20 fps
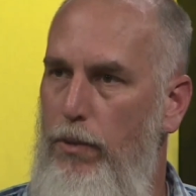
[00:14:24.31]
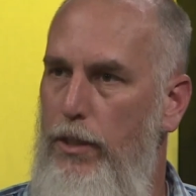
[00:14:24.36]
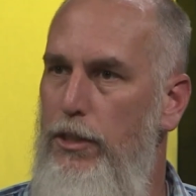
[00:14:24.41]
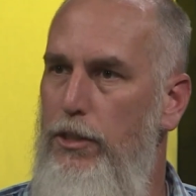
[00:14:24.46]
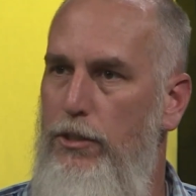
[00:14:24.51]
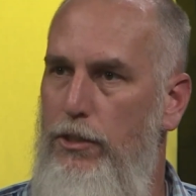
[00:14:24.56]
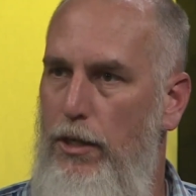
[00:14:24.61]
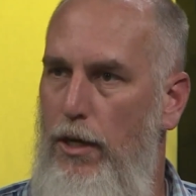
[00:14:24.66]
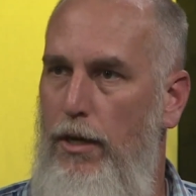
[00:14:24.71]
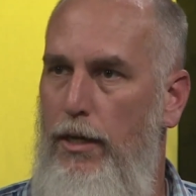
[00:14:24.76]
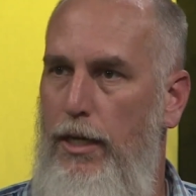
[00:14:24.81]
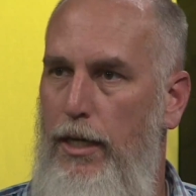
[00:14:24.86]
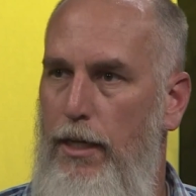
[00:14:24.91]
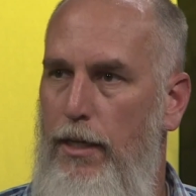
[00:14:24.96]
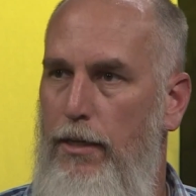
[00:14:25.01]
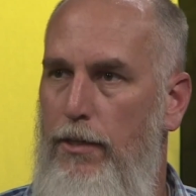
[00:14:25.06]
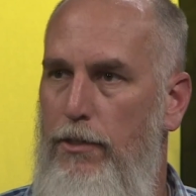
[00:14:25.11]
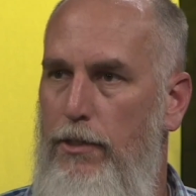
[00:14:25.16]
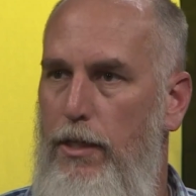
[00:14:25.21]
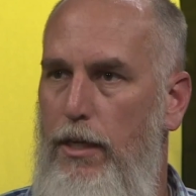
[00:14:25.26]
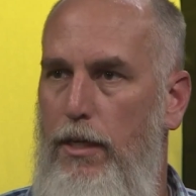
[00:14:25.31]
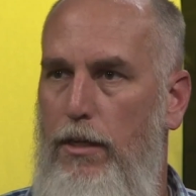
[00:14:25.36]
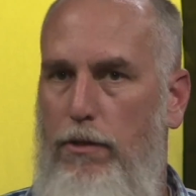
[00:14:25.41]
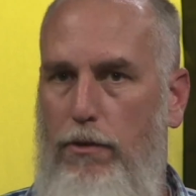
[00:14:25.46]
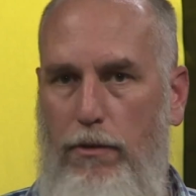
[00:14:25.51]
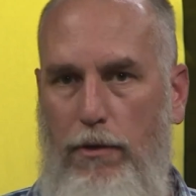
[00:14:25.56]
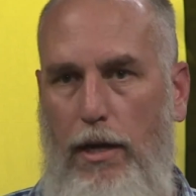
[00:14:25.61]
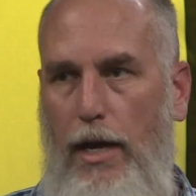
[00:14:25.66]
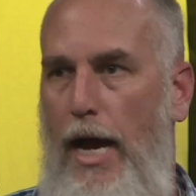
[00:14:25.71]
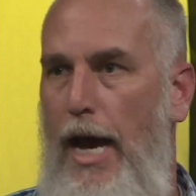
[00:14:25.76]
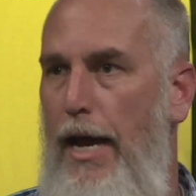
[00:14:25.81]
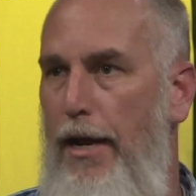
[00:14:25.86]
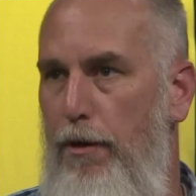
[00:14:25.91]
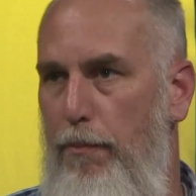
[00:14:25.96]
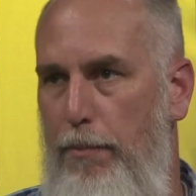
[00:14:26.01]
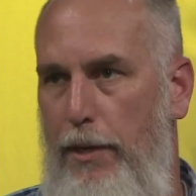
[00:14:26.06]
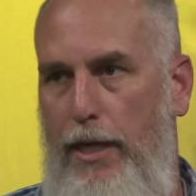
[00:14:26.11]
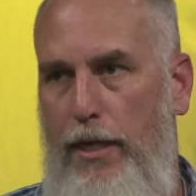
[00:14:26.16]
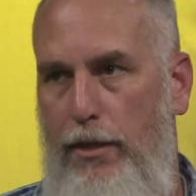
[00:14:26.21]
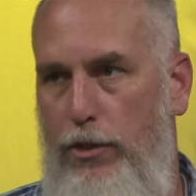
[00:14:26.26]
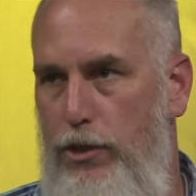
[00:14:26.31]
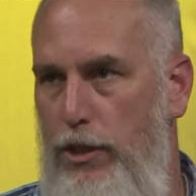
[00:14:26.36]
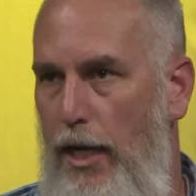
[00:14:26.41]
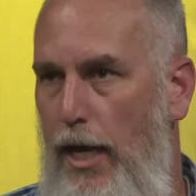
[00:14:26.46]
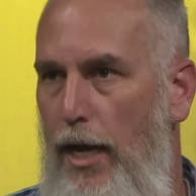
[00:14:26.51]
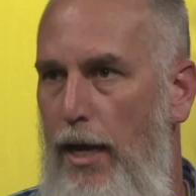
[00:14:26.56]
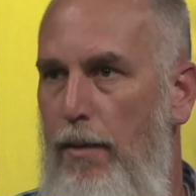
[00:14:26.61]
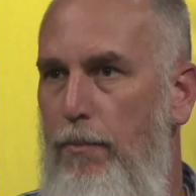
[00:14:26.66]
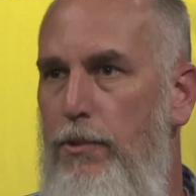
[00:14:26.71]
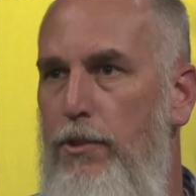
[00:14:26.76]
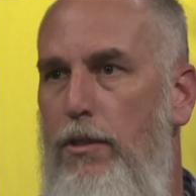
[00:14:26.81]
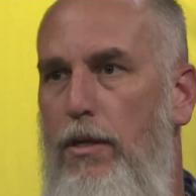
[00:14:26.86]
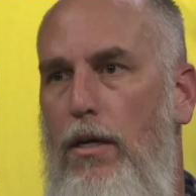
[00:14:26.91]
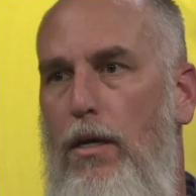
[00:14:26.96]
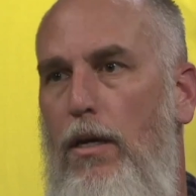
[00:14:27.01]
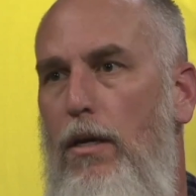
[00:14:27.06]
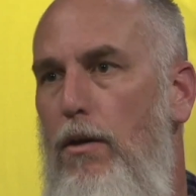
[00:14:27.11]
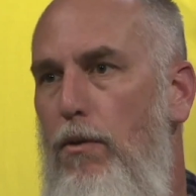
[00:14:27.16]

Wichita kids into higher paying jobs